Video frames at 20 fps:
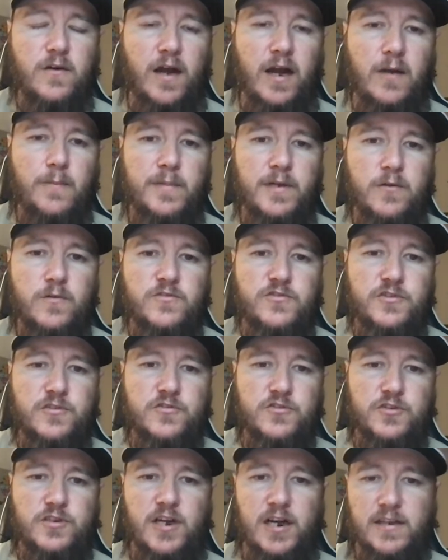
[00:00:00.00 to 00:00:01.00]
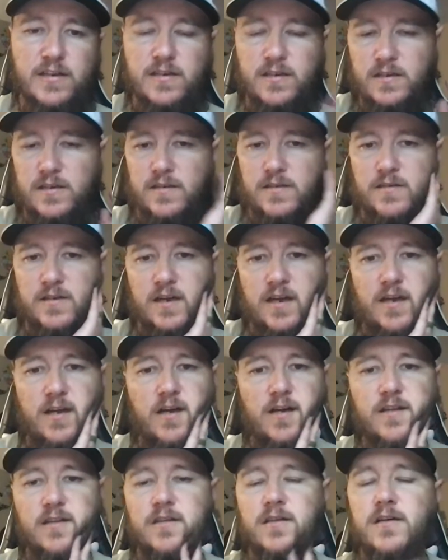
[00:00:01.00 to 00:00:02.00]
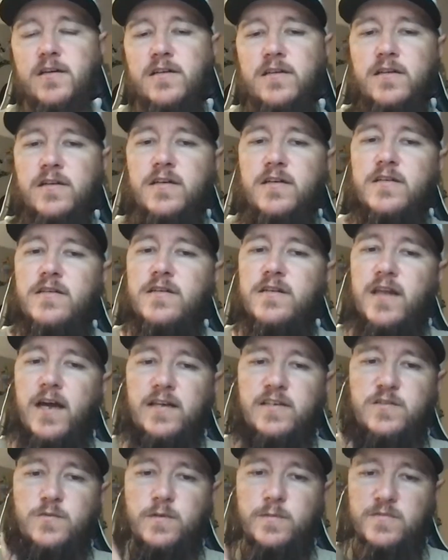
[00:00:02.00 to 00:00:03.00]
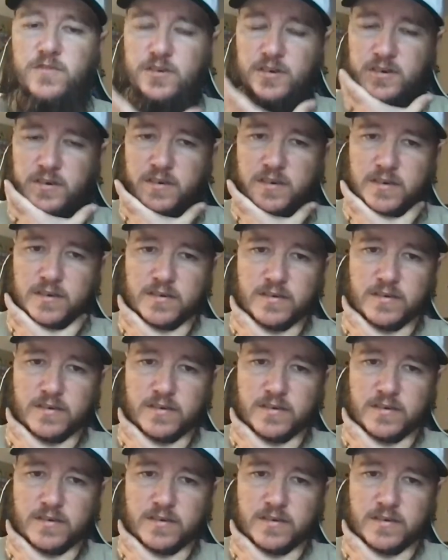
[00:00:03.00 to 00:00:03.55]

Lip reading: How big was yours you caught the other day on that swim jig?